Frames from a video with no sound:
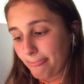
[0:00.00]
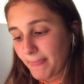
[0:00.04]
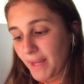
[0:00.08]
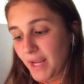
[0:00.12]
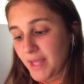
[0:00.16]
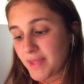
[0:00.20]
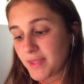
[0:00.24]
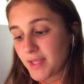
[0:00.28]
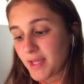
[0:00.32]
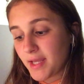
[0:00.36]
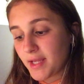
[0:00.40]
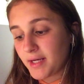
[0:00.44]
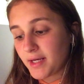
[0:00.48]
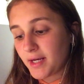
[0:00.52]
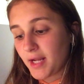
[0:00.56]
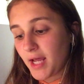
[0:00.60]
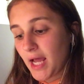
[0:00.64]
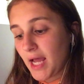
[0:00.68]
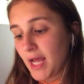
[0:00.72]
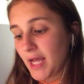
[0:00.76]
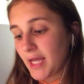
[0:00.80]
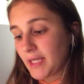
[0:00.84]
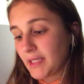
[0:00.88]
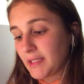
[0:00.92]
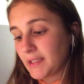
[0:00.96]
And then
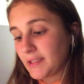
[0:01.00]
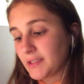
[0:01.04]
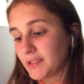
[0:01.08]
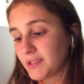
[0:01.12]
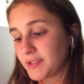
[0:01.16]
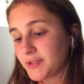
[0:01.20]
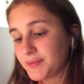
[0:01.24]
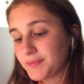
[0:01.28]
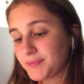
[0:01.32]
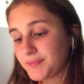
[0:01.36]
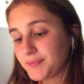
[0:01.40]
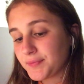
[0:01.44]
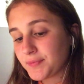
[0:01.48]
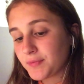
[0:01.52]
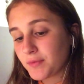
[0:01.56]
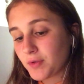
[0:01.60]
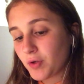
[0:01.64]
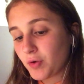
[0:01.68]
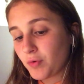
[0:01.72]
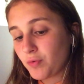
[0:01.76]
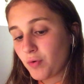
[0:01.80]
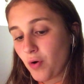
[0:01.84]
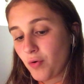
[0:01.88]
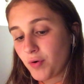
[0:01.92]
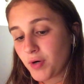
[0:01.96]
I
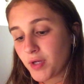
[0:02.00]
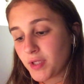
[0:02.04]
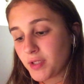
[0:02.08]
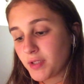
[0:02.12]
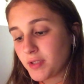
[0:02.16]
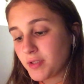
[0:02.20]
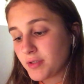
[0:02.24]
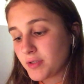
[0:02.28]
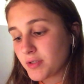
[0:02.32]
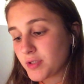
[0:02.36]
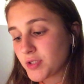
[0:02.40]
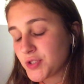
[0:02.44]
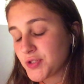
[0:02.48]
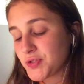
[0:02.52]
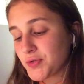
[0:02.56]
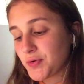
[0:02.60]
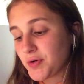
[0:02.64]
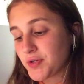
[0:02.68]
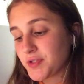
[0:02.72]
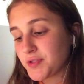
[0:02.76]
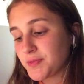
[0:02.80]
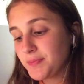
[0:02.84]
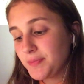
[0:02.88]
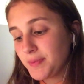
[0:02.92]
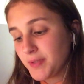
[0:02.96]
quoted
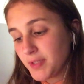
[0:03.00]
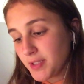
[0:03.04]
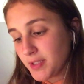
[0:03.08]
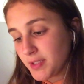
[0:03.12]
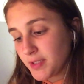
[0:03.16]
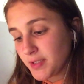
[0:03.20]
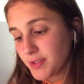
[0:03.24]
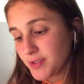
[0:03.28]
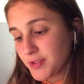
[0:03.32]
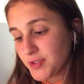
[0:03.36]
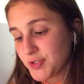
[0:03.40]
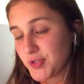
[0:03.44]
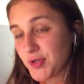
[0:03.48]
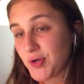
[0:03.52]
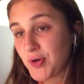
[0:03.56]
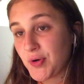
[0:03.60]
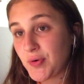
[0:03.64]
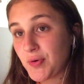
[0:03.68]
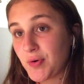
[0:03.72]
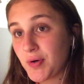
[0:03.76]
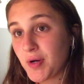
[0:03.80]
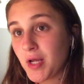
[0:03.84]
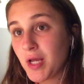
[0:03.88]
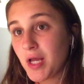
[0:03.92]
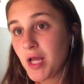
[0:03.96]
source B,
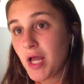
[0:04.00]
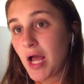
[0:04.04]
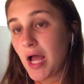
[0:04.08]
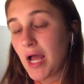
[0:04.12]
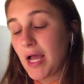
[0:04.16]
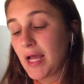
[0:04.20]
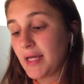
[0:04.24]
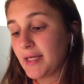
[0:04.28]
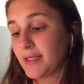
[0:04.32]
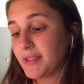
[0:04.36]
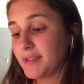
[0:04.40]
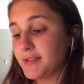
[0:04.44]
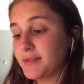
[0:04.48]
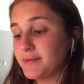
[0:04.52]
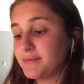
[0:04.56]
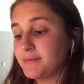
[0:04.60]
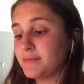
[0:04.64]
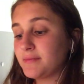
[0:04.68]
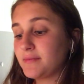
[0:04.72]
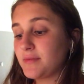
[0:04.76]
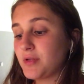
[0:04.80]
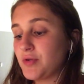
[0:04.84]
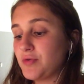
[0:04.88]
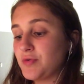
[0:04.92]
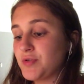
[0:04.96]
so I
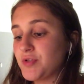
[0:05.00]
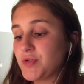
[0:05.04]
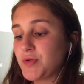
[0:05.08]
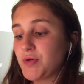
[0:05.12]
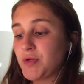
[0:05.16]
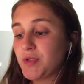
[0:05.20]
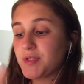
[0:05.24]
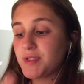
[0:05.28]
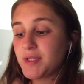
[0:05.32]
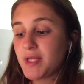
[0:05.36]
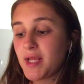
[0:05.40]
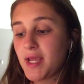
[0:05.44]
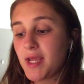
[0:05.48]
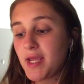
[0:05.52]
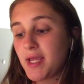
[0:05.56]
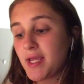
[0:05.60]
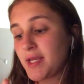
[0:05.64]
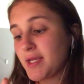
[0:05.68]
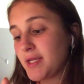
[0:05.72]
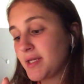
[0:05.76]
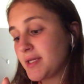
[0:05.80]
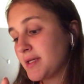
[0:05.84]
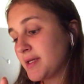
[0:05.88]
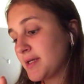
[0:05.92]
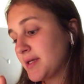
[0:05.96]
used source
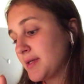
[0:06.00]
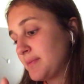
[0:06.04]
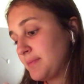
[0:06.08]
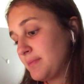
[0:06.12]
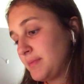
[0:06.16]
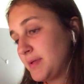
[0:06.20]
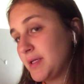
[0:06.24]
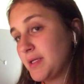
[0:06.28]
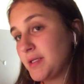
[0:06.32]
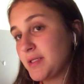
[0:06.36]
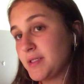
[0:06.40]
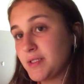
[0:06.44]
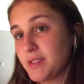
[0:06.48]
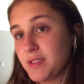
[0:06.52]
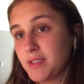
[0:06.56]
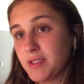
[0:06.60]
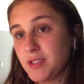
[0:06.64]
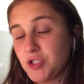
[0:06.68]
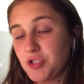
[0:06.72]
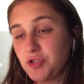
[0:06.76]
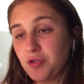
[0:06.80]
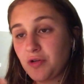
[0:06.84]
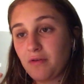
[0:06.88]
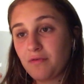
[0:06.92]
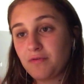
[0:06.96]
A, B, and D,
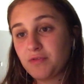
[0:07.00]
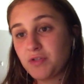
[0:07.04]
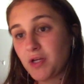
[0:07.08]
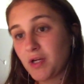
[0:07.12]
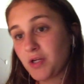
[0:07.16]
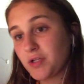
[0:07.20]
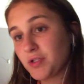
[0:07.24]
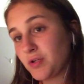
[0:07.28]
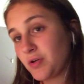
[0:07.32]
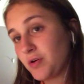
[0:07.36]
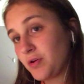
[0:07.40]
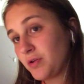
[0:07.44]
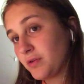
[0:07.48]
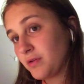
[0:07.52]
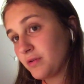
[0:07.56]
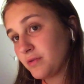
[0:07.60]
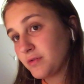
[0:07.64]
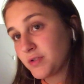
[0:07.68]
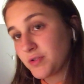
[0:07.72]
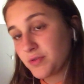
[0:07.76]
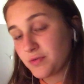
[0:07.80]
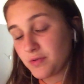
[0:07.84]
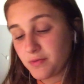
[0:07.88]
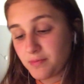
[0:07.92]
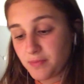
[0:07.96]
so I've checked all
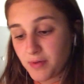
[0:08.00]
those 3